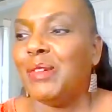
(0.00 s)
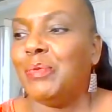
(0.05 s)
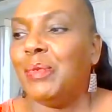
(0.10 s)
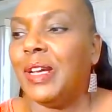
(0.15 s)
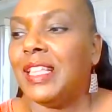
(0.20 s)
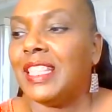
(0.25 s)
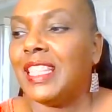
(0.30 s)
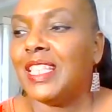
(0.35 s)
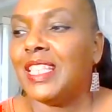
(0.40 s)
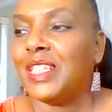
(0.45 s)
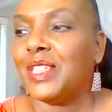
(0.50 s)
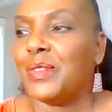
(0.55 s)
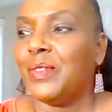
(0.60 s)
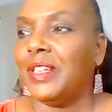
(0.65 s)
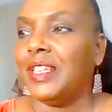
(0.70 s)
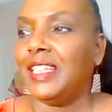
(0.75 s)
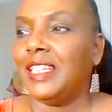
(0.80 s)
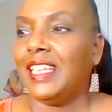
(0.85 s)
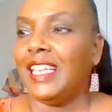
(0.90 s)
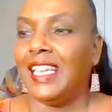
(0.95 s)
But this
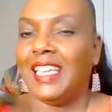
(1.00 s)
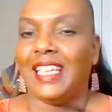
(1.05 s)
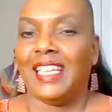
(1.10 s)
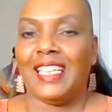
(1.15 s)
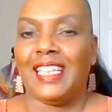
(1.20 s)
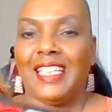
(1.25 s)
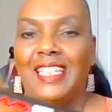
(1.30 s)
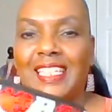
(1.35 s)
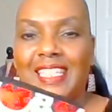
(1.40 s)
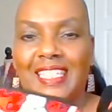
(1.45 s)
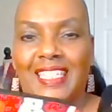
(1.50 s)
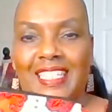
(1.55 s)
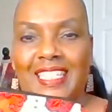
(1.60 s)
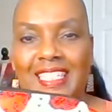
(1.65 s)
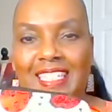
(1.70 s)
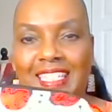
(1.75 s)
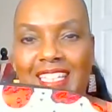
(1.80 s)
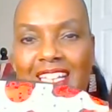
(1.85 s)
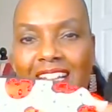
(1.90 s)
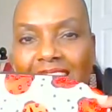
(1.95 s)
one is
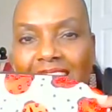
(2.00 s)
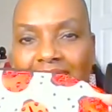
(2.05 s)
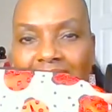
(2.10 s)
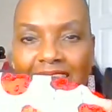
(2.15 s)
a